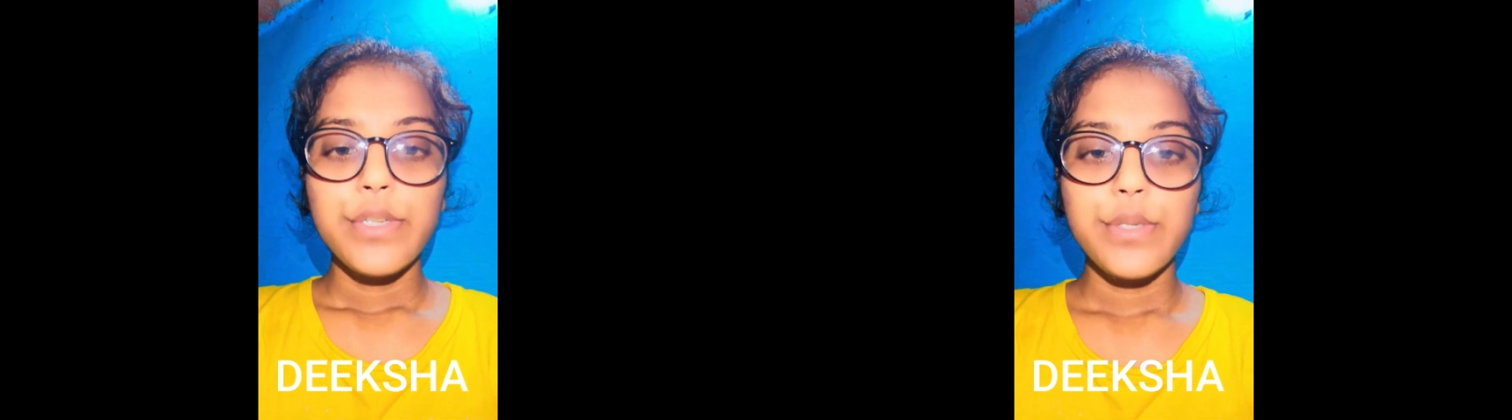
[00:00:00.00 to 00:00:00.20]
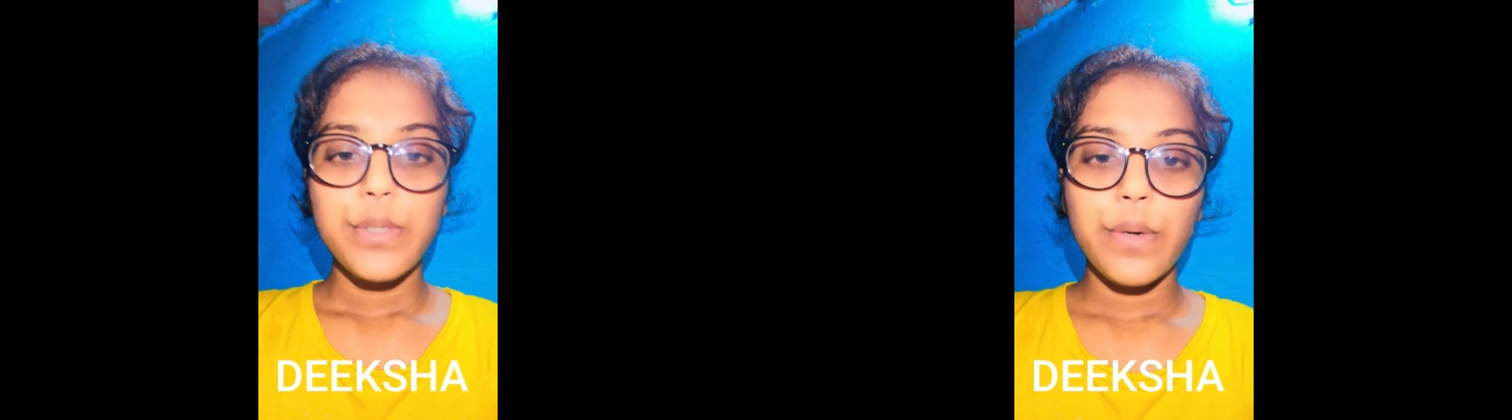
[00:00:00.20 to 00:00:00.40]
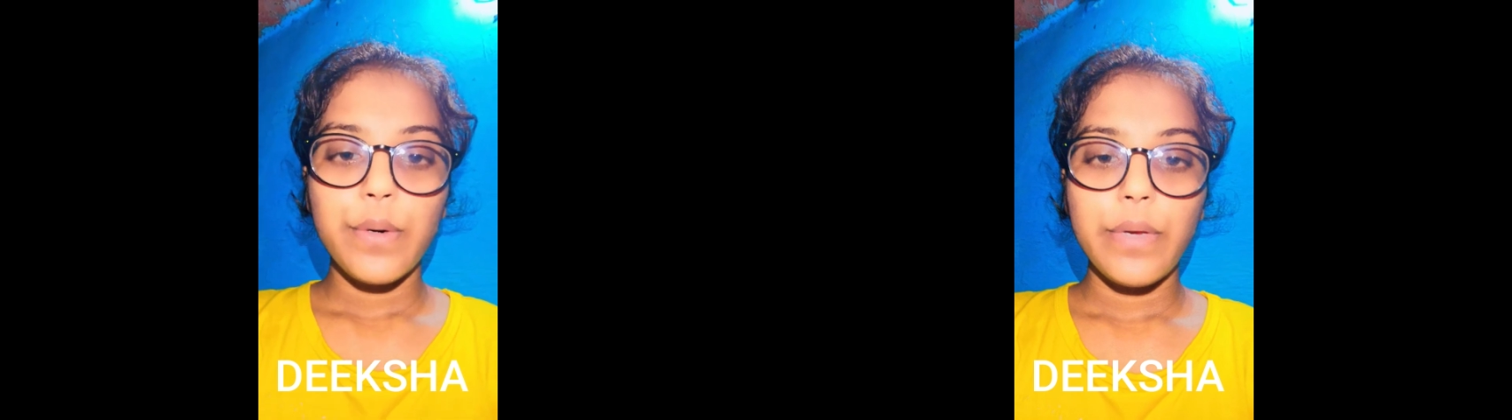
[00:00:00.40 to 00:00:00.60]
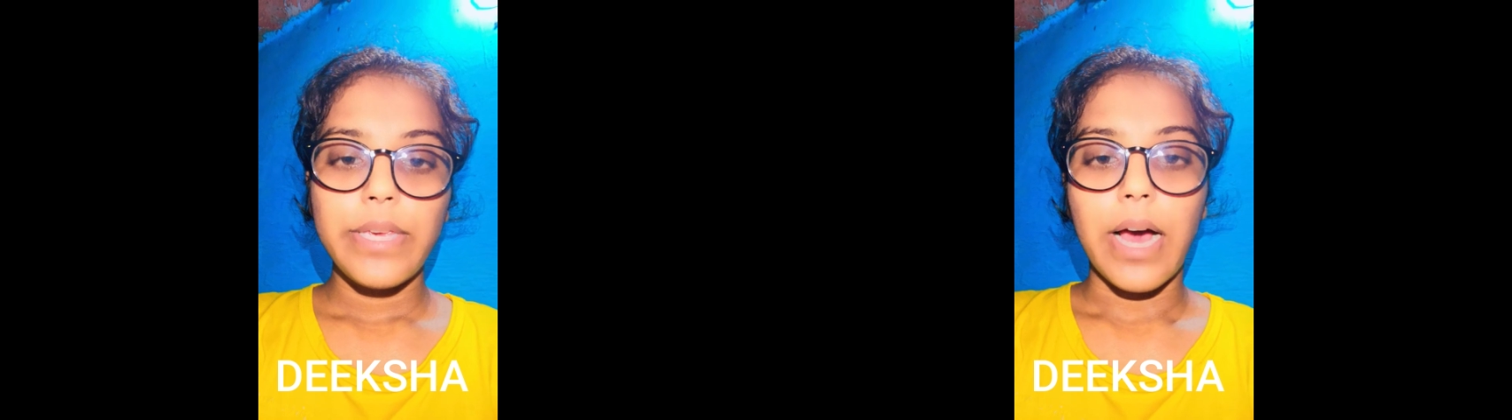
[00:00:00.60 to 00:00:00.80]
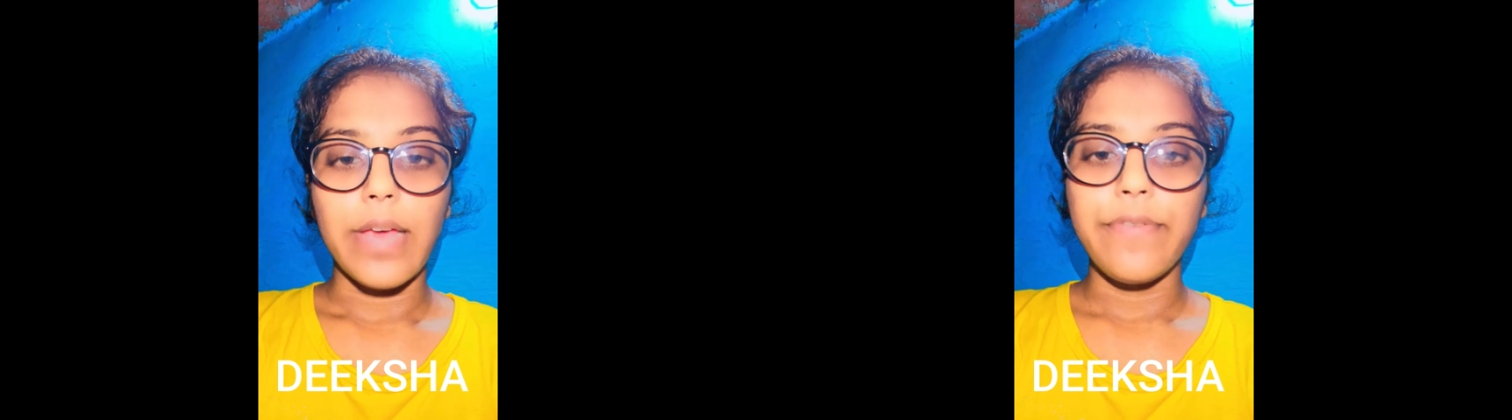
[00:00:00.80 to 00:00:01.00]
So
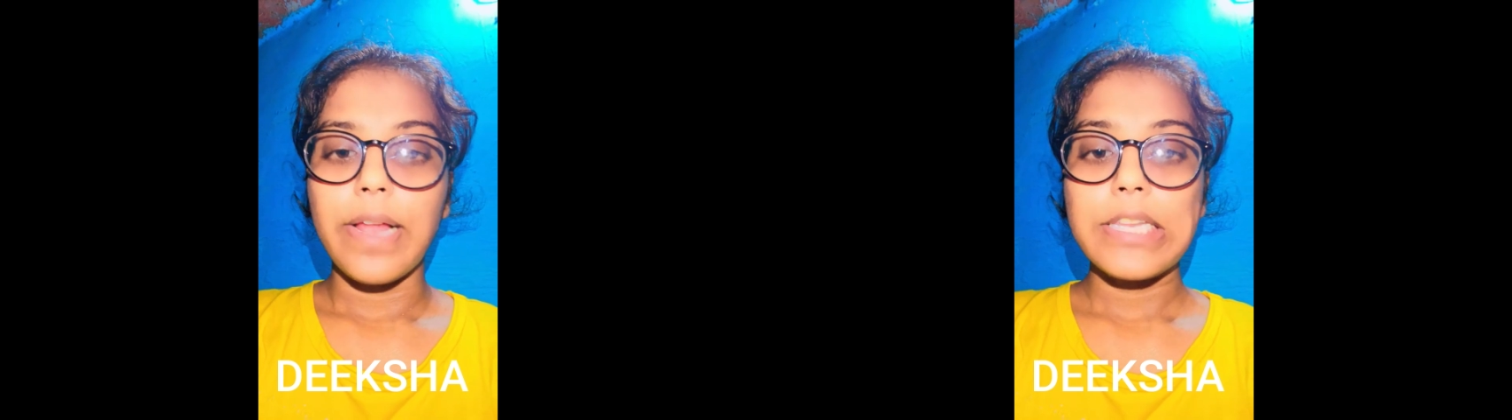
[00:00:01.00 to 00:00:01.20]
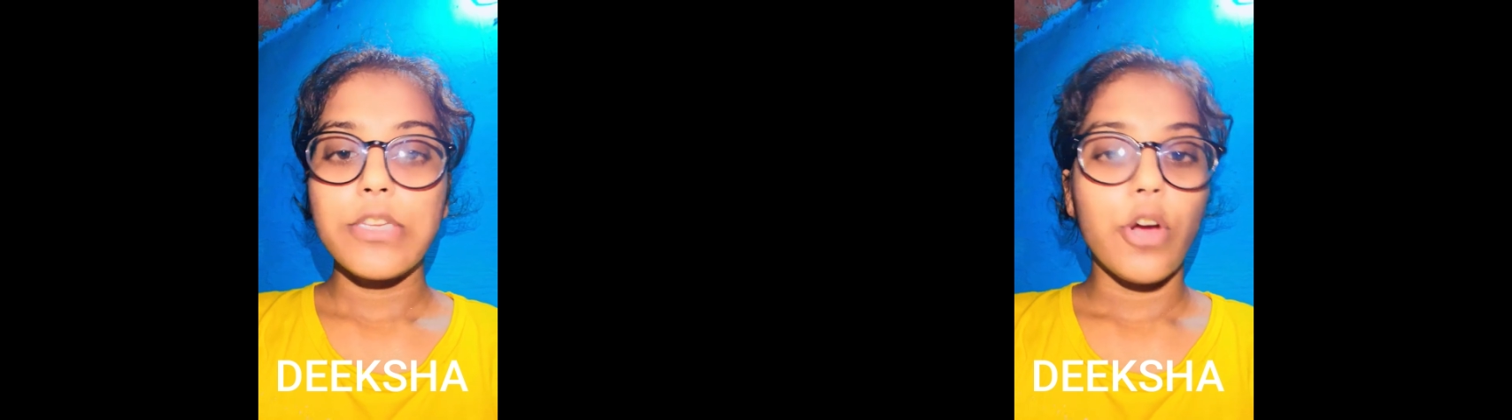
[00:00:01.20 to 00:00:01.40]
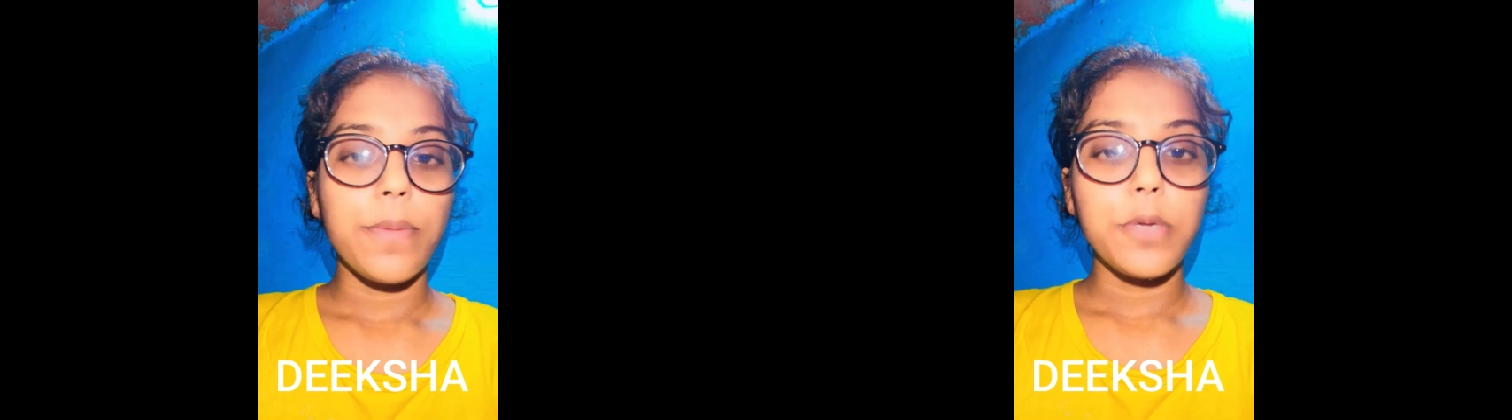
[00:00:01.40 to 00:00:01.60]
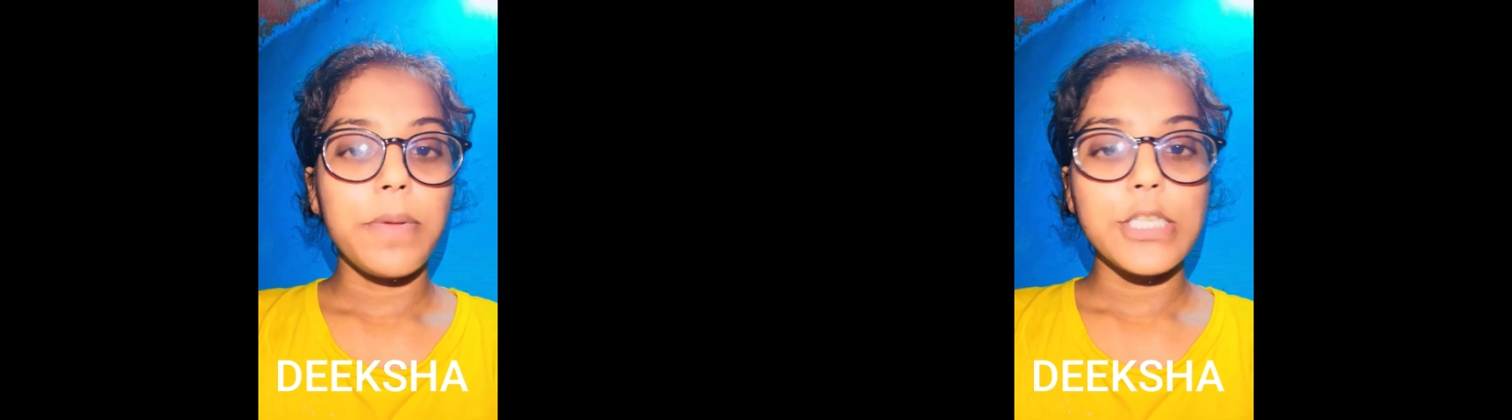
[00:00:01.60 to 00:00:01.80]
yeah, if I'll talk about